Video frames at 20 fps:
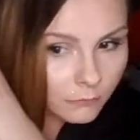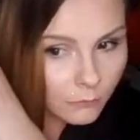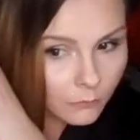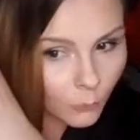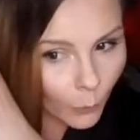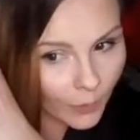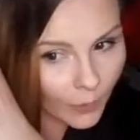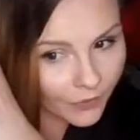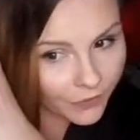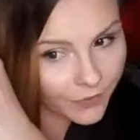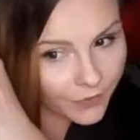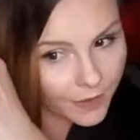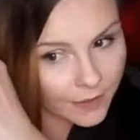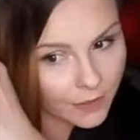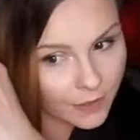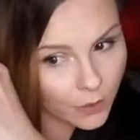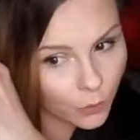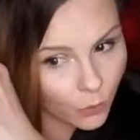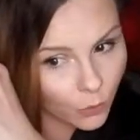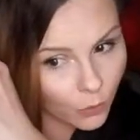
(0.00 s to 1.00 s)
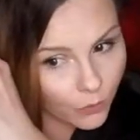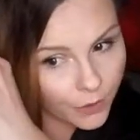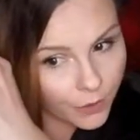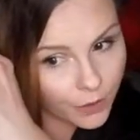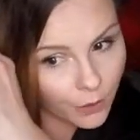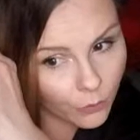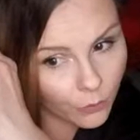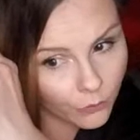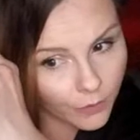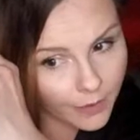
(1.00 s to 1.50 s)
With this tool,
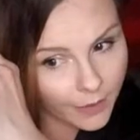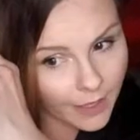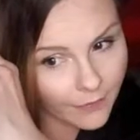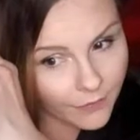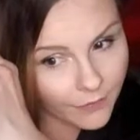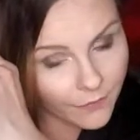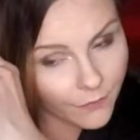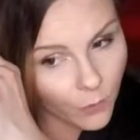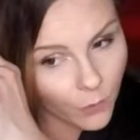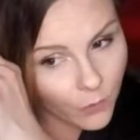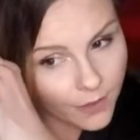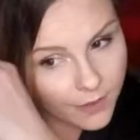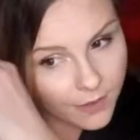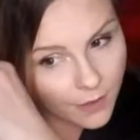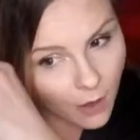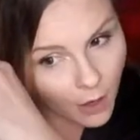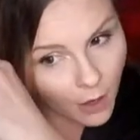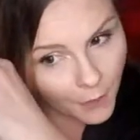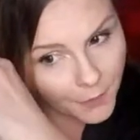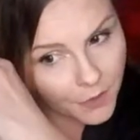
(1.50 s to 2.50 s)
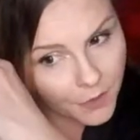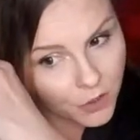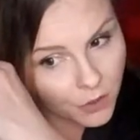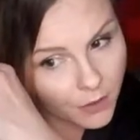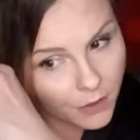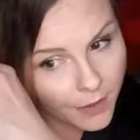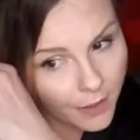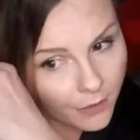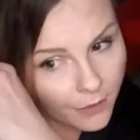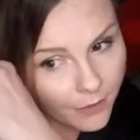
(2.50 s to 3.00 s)
you don't really have to focus on the
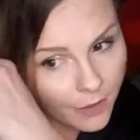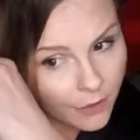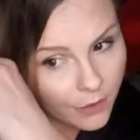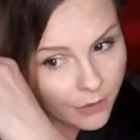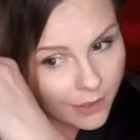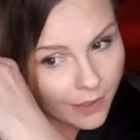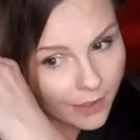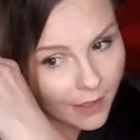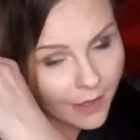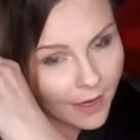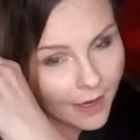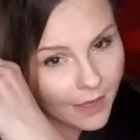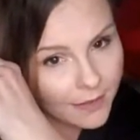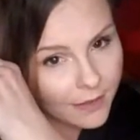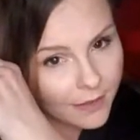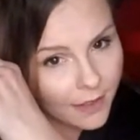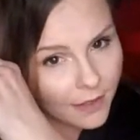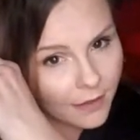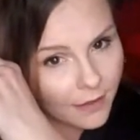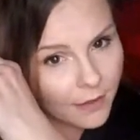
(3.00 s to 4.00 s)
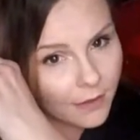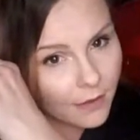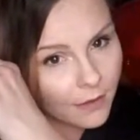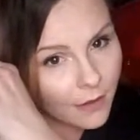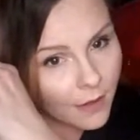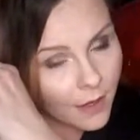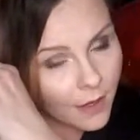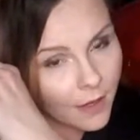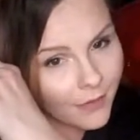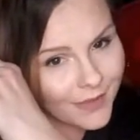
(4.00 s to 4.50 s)
chunk of hair that you take, I guess, like the
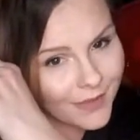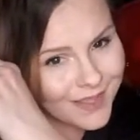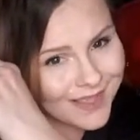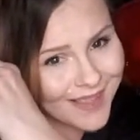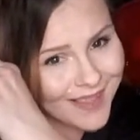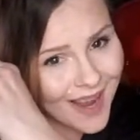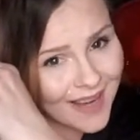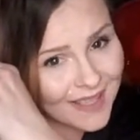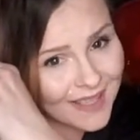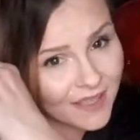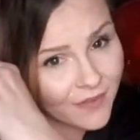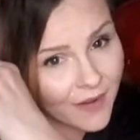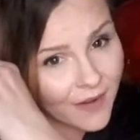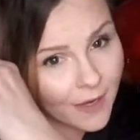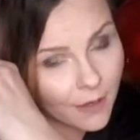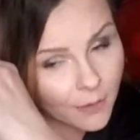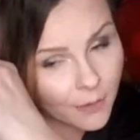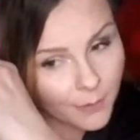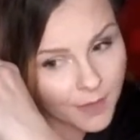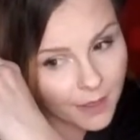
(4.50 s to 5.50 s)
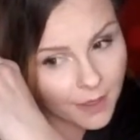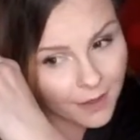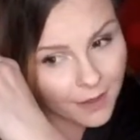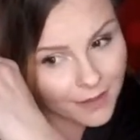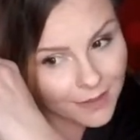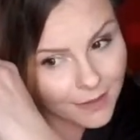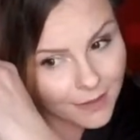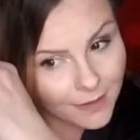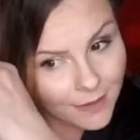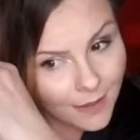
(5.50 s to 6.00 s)
size of hair,
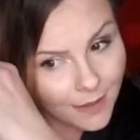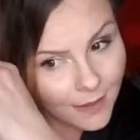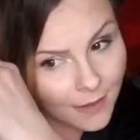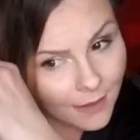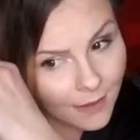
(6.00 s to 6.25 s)
because